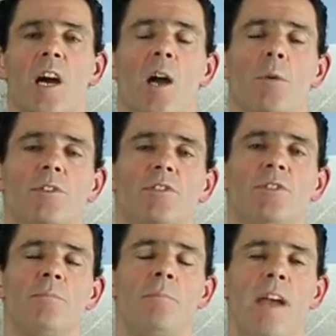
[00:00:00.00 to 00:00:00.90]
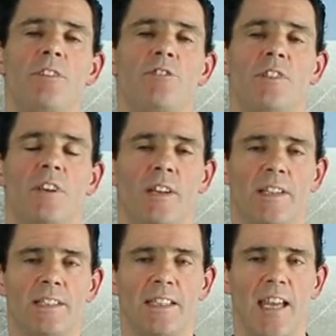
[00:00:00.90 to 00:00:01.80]
I want you to measure it on a
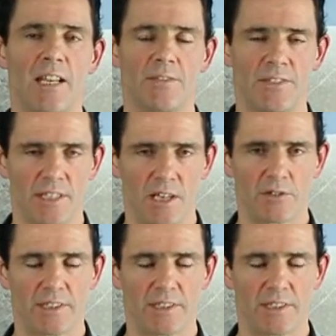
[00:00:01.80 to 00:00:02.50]
scale of 0